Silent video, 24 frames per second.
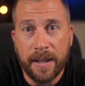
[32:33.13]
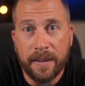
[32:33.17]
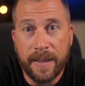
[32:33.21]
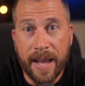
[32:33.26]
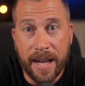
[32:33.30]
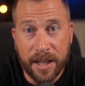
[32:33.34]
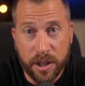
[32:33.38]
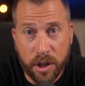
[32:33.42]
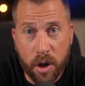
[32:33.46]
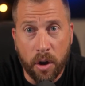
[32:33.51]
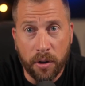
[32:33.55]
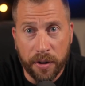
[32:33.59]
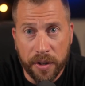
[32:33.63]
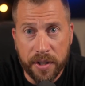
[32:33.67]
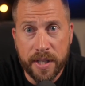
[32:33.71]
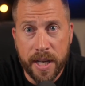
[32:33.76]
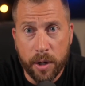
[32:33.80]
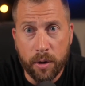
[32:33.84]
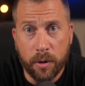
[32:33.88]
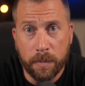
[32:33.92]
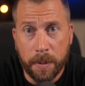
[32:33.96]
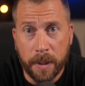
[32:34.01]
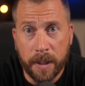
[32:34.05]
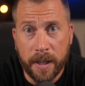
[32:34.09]
That's called a
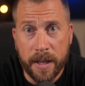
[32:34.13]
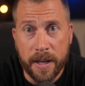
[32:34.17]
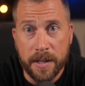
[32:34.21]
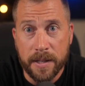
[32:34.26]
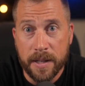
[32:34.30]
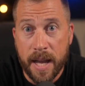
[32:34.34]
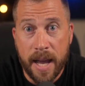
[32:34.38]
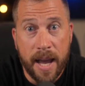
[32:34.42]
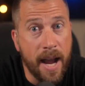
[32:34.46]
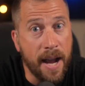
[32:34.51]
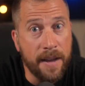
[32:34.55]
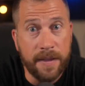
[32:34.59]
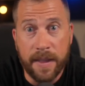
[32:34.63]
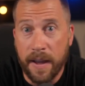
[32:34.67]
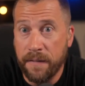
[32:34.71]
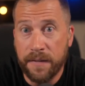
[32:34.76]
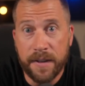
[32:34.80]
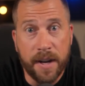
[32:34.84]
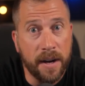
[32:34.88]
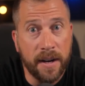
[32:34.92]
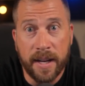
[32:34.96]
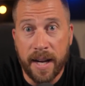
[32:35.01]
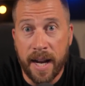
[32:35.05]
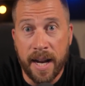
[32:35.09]
secret police. And they've
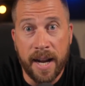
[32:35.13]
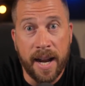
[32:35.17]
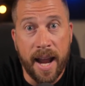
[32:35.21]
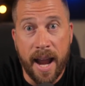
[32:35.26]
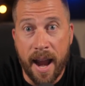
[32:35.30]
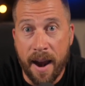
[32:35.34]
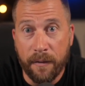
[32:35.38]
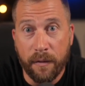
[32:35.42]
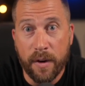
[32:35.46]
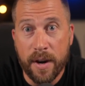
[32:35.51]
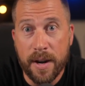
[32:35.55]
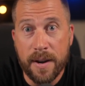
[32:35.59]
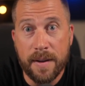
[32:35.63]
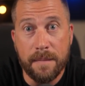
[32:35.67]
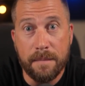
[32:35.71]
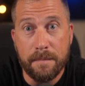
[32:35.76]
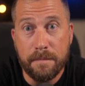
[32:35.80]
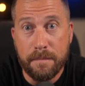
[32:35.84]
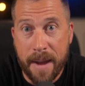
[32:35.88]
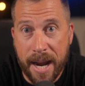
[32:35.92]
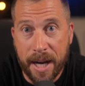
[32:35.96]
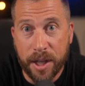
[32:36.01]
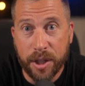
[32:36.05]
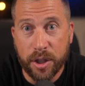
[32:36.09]
done it in every
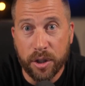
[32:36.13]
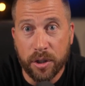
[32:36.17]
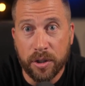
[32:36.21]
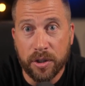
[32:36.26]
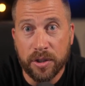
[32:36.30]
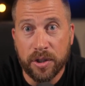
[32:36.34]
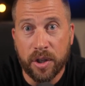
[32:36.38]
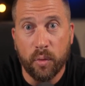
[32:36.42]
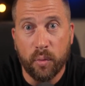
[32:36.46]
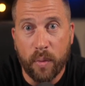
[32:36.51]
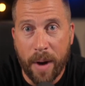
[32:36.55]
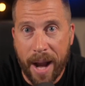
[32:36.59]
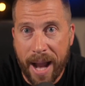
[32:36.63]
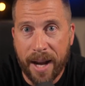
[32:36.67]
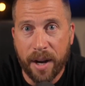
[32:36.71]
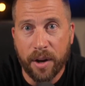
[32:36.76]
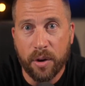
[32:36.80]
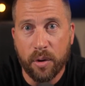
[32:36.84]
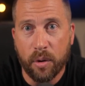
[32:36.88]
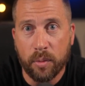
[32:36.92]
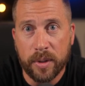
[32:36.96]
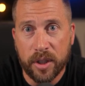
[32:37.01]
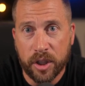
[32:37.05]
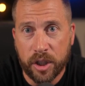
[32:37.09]
major
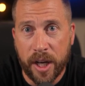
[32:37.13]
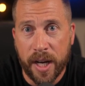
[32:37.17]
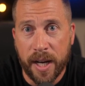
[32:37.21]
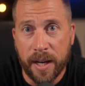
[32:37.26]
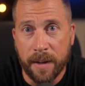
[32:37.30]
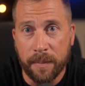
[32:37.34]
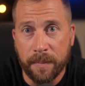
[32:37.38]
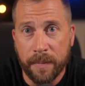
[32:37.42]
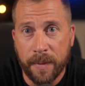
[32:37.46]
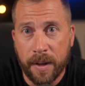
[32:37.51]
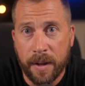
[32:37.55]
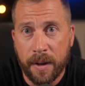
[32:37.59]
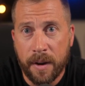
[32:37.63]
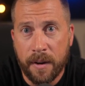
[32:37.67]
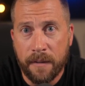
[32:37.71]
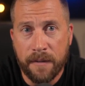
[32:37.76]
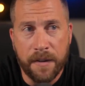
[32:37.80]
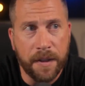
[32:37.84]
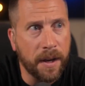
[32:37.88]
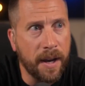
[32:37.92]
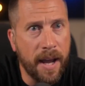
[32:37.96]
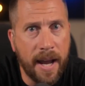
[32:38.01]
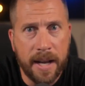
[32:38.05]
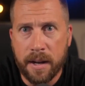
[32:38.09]
tyrannical regime for
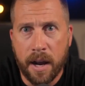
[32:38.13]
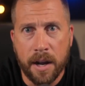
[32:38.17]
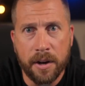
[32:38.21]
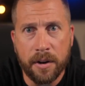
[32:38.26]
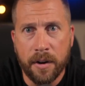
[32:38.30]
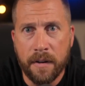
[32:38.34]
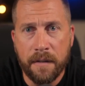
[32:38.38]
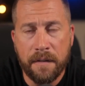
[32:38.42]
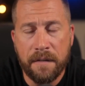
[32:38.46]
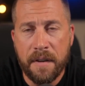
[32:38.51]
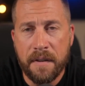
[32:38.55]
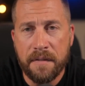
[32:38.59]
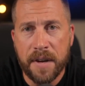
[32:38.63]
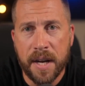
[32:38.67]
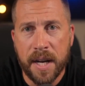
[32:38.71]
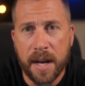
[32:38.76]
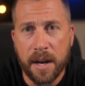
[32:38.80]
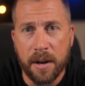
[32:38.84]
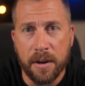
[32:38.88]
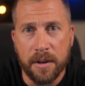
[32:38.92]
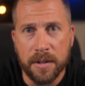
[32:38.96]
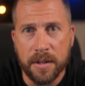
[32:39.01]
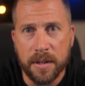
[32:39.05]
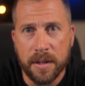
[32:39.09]
the last 150
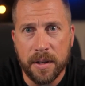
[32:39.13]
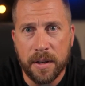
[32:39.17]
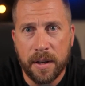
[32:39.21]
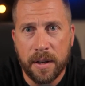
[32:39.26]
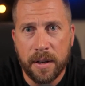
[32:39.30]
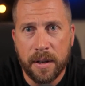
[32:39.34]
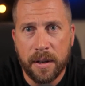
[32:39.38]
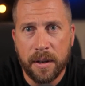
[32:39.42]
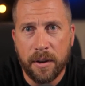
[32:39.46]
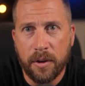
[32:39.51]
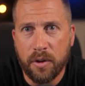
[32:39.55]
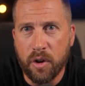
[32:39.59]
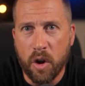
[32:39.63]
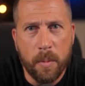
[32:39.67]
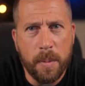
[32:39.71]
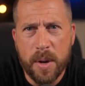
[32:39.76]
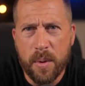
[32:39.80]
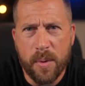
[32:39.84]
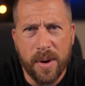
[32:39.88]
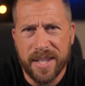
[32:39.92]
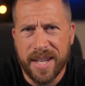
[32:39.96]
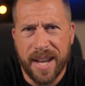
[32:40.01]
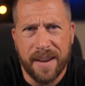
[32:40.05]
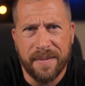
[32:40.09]
years. Nobody
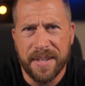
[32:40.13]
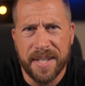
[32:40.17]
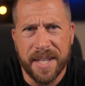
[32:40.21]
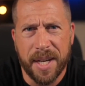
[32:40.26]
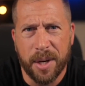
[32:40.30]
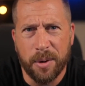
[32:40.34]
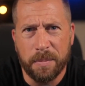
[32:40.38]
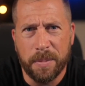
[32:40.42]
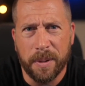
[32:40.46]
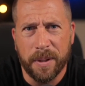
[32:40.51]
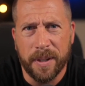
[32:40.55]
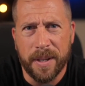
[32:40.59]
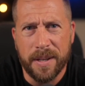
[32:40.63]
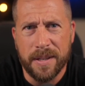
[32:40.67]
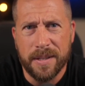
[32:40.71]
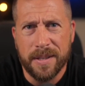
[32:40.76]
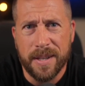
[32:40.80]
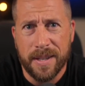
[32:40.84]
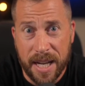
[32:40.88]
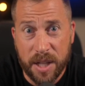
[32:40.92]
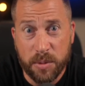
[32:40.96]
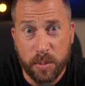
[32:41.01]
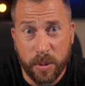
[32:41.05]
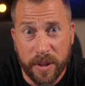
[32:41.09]
wants to have a secret police.
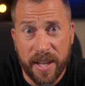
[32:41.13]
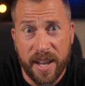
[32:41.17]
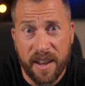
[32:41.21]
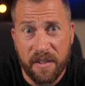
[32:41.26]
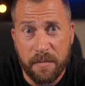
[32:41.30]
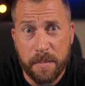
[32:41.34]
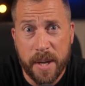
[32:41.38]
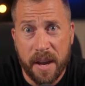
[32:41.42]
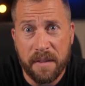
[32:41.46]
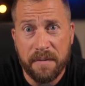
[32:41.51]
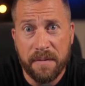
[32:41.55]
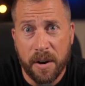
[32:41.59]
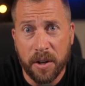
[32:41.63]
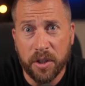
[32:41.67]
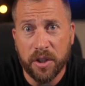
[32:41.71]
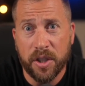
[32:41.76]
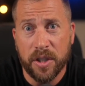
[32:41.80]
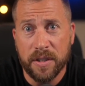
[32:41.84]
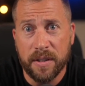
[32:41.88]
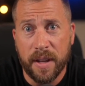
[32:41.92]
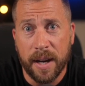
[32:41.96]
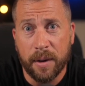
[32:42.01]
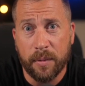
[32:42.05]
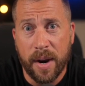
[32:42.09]
That's what the FBI
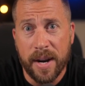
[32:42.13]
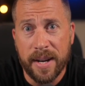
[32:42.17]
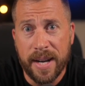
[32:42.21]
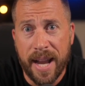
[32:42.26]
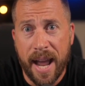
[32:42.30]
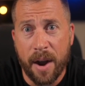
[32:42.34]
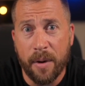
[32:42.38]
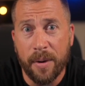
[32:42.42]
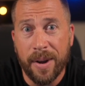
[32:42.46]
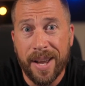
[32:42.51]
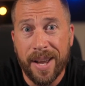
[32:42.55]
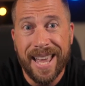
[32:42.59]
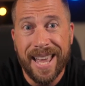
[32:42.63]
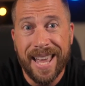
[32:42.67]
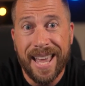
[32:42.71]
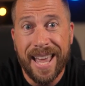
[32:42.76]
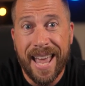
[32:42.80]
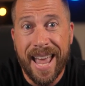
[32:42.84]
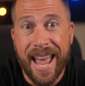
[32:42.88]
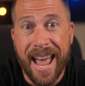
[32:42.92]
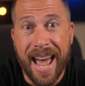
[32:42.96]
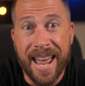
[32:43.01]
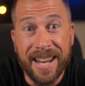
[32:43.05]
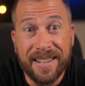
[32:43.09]
functions like right now.
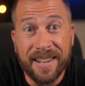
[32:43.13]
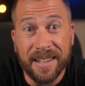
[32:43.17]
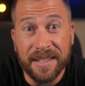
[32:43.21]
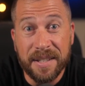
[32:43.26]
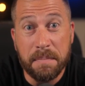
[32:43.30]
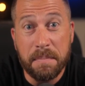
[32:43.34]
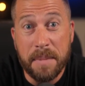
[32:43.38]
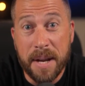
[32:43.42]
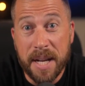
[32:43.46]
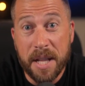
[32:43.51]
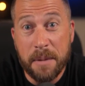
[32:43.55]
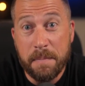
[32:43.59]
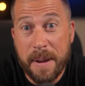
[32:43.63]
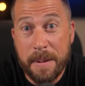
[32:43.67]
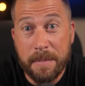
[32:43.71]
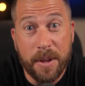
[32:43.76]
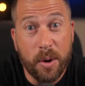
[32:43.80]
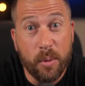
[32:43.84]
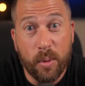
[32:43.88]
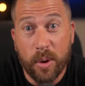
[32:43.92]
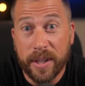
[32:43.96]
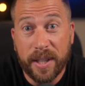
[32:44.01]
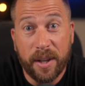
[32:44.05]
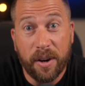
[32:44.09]
And it doesn't mean that people
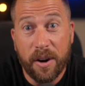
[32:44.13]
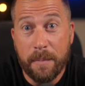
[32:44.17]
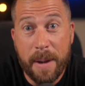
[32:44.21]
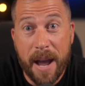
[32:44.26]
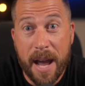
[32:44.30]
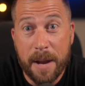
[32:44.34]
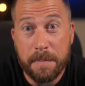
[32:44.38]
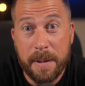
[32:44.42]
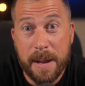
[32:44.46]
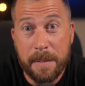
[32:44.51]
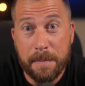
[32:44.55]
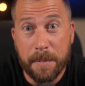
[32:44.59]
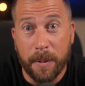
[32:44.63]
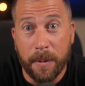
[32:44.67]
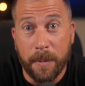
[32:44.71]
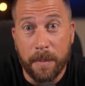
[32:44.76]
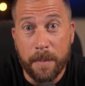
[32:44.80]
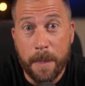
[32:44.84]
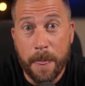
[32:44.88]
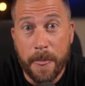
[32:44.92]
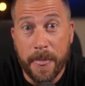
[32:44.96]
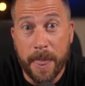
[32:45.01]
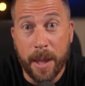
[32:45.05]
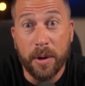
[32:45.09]
that work there are bad people.
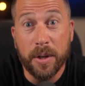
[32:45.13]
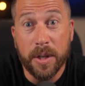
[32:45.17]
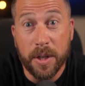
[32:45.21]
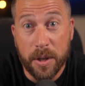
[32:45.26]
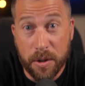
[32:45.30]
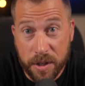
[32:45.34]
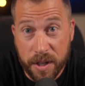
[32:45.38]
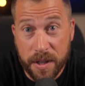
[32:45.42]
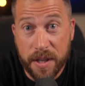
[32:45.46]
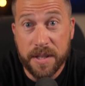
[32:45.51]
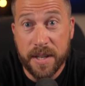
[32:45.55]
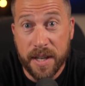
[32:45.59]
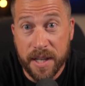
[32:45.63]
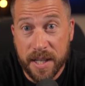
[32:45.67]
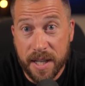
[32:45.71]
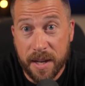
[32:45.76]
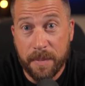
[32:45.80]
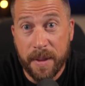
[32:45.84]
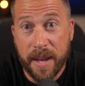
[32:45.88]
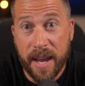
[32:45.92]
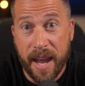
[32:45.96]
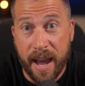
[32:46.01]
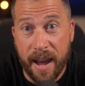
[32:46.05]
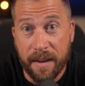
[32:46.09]
They're using the system
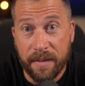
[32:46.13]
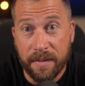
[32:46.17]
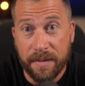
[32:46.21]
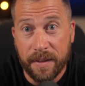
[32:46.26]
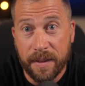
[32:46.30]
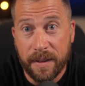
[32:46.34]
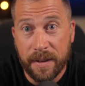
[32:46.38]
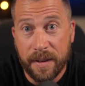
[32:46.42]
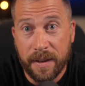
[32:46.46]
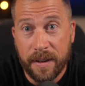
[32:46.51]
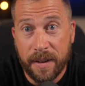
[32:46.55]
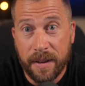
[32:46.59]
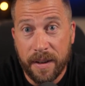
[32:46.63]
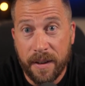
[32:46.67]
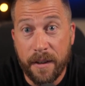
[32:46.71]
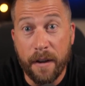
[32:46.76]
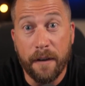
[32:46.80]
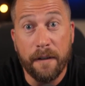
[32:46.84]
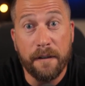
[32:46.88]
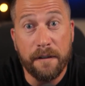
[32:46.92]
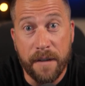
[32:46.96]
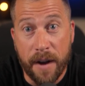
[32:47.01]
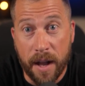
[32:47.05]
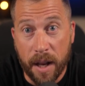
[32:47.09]
they have.
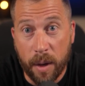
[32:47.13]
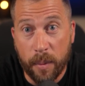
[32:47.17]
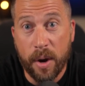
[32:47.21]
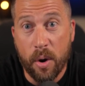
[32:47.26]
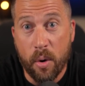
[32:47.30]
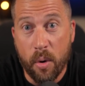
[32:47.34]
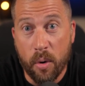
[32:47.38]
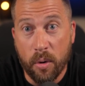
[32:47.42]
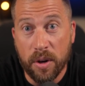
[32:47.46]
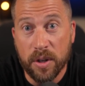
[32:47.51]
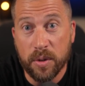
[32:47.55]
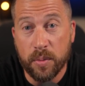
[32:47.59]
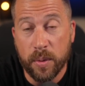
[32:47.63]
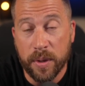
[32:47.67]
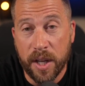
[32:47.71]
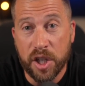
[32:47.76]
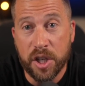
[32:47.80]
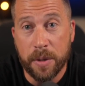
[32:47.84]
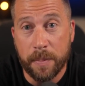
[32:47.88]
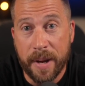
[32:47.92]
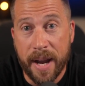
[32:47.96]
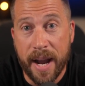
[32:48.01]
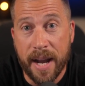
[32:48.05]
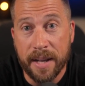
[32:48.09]
They're following orders when they
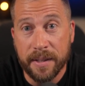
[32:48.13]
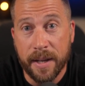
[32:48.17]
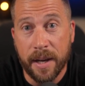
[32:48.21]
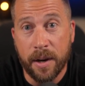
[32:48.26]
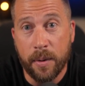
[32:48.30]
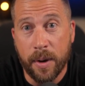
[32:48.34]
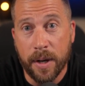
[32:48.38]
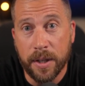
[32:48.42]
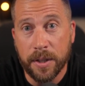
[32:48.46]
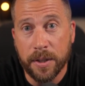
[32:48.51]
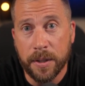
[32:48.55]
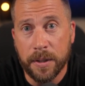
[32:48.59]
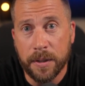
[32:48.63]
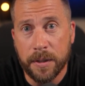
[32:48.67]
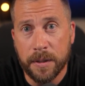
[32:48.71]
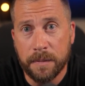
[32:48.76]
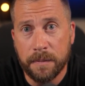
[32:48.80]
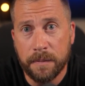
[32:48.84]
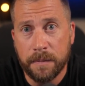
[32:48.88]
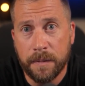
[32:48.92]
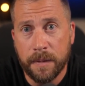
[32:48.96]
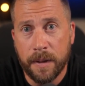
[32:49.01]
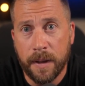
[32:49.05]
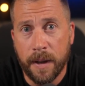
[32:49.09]
should be asking questions.
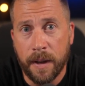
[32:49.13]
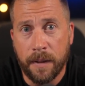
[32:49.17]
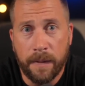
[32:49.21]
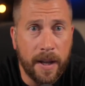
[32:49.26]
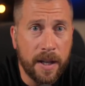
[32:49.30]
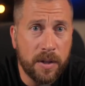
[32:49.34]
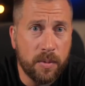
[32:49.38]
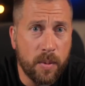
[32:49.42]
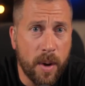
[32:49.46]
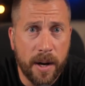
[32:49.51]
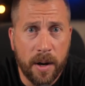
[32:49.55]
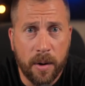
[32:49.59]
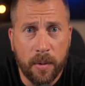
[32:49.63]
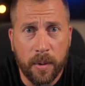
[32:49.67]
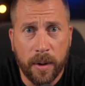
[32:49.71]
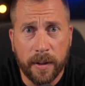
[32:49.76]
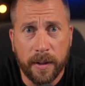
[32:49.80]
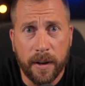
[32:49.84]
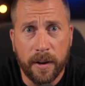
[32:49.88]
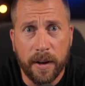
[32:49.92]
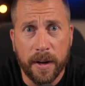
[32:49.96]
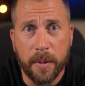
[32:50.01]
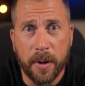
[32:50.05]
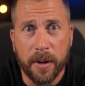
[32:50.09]
And that's why I don't work
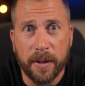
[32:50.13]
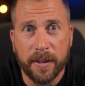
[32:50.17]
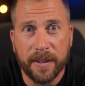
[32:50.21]
there anymore.